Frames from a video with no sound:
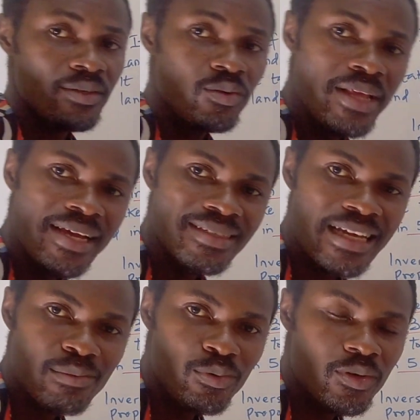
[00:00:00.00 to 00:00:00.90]
A good
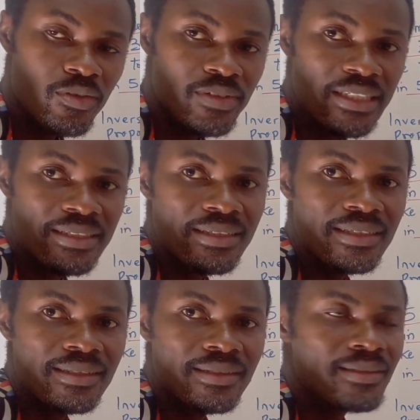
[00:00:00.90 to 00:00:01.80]
example of this
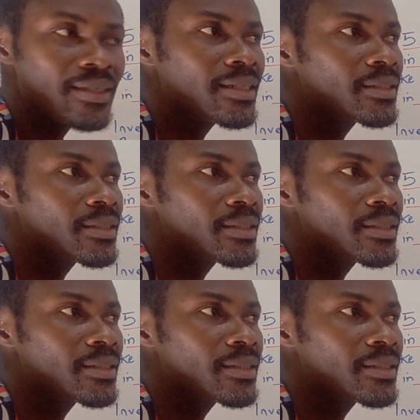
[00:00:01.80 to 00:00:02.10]
is